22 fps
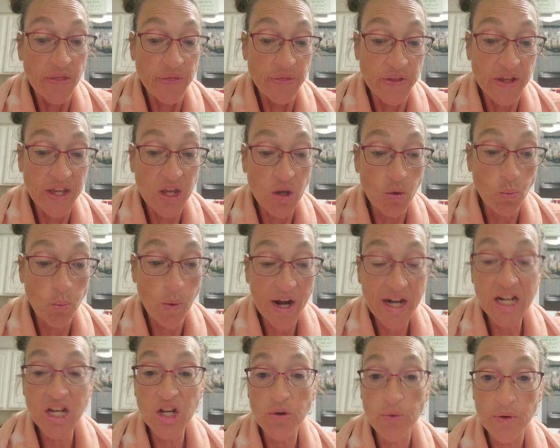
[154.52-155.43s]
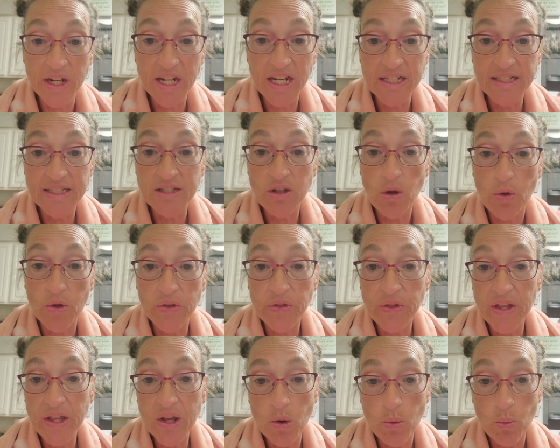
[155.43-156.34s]
The wet ingredients, the only
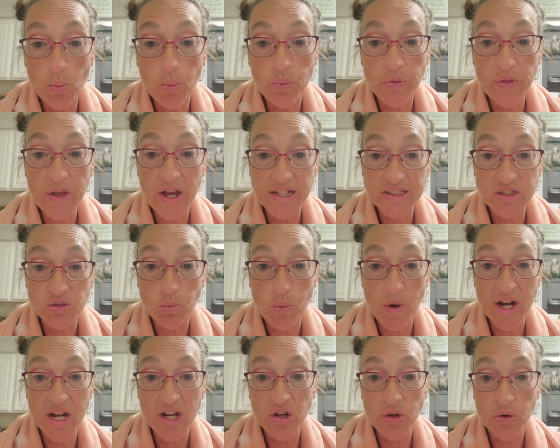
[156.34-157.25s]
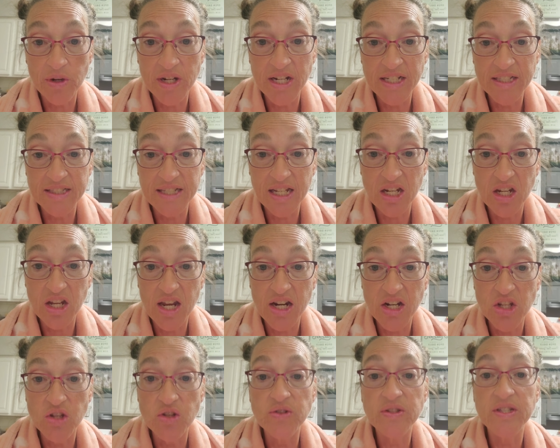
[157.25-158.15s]
thing that's wet ingredients that you had
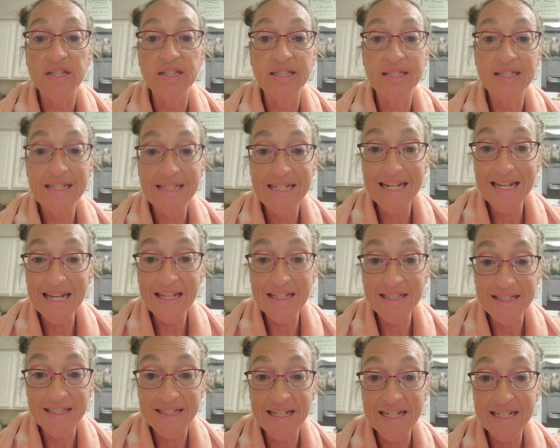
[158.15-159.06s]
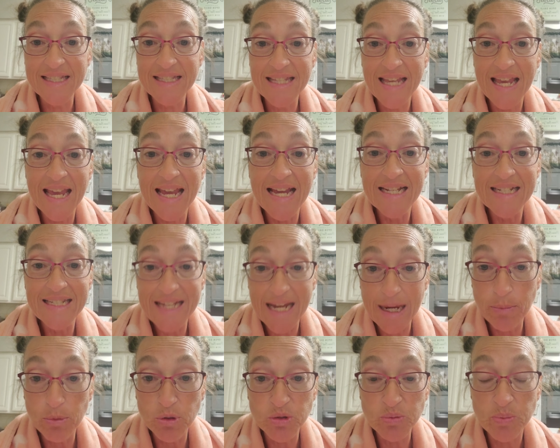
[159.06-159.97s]
to use is 6
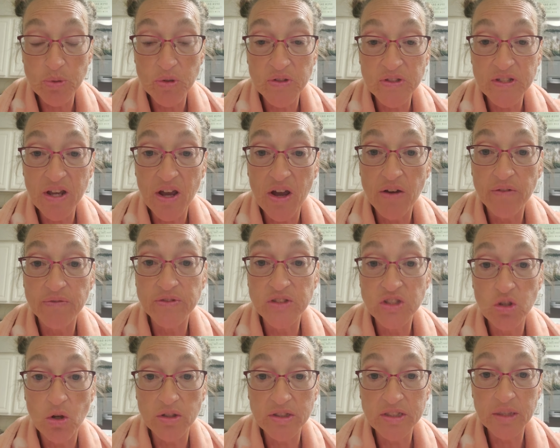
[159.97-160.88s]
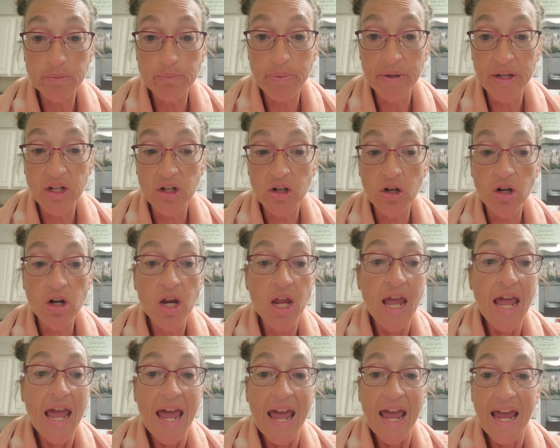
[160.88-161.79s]
tablespoons of salted butter
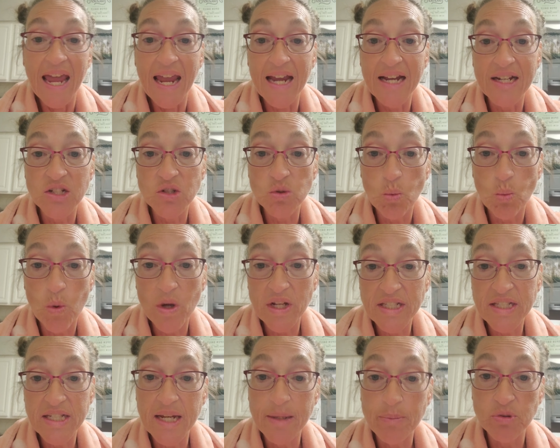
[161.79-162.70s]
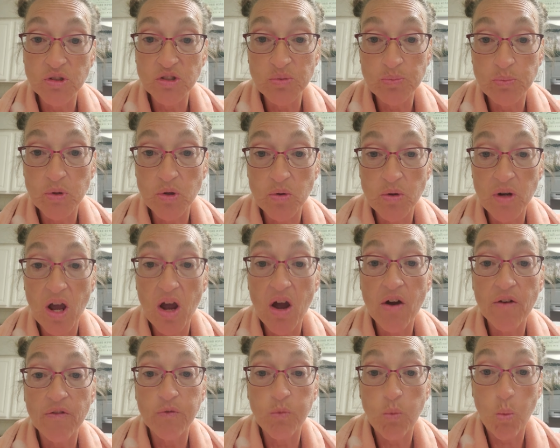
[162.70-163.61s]
and 1 tablespoon
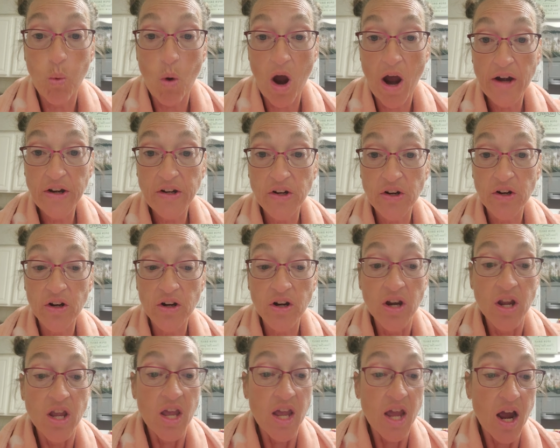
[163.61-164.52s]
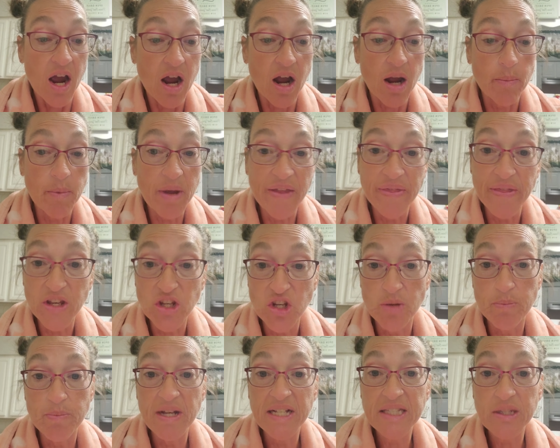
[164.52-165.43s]
of water, and then
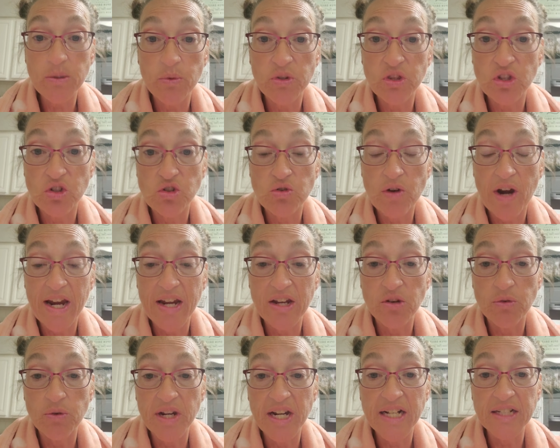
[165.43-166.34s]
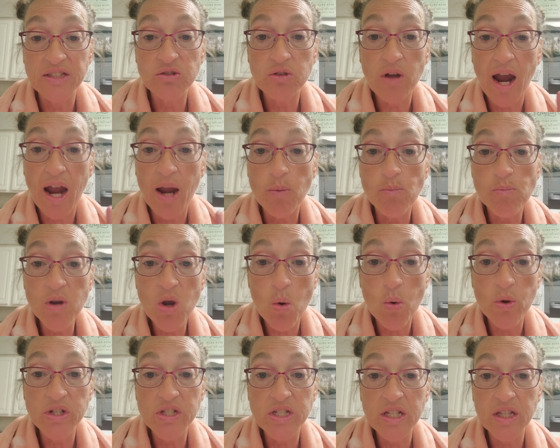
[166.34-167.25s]
you mix it with the dry ingredients. So I'm
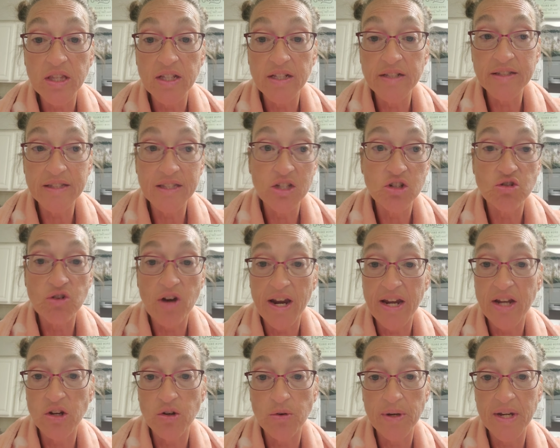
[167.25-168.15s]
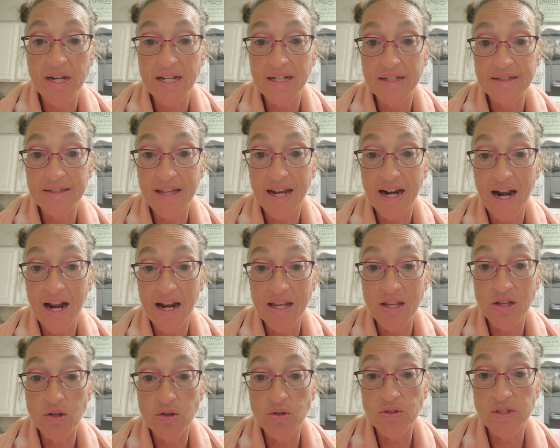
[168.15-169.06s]
going to list the dry ingredients that I
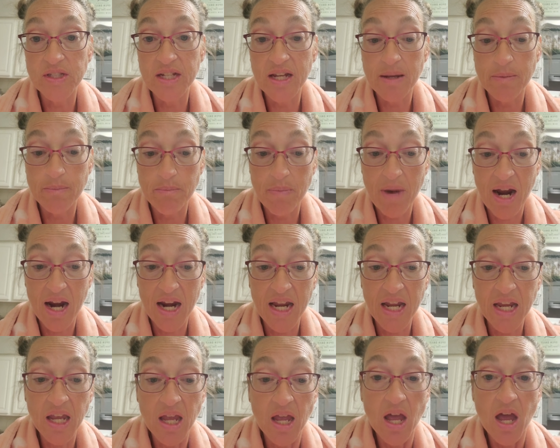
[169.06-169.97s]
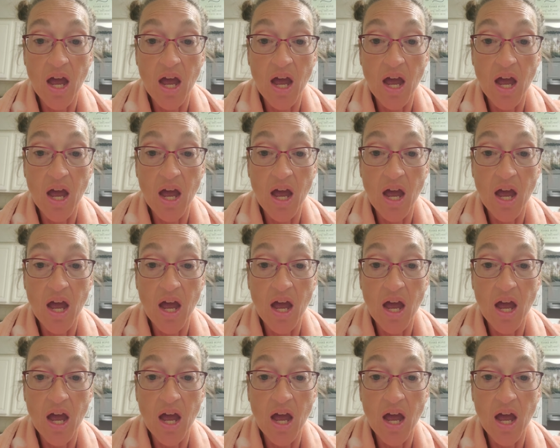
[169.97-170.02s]
used in my